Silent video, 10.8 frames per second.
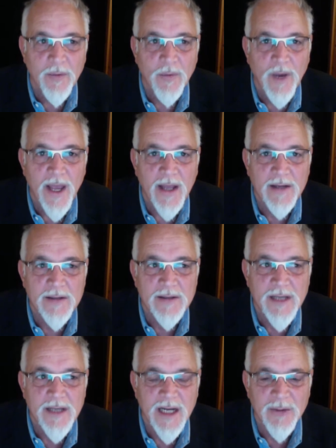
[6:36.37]
And
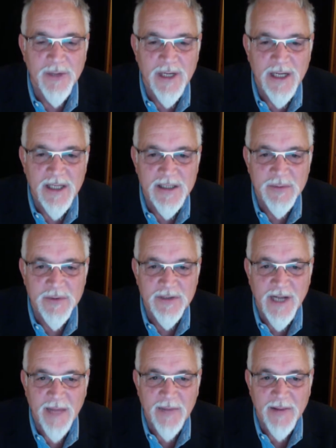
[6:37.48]
Hillary Clinton was
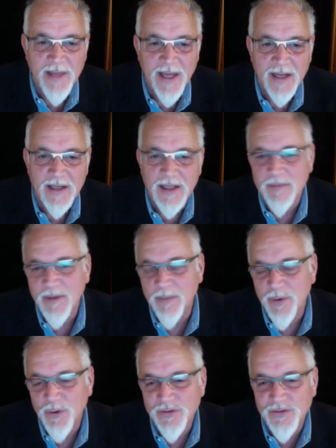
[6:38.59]
claiming that. But
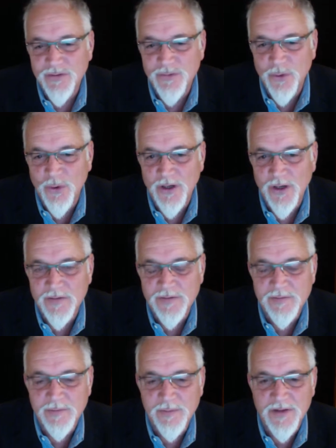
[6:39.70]
because the story of
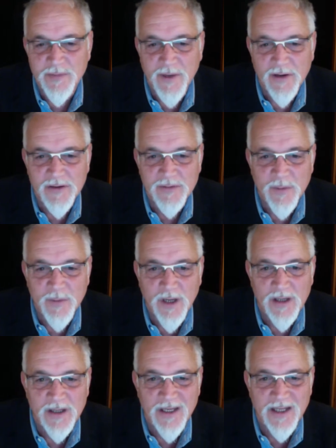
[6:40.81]
Prince Marcos Manuel
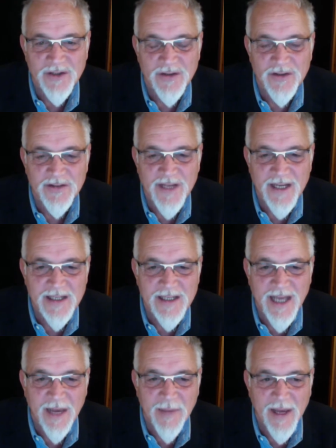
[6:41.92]
and King John II had
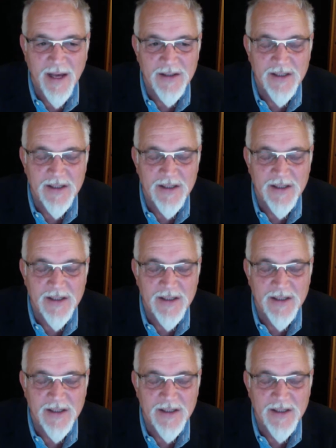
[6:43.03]
come out,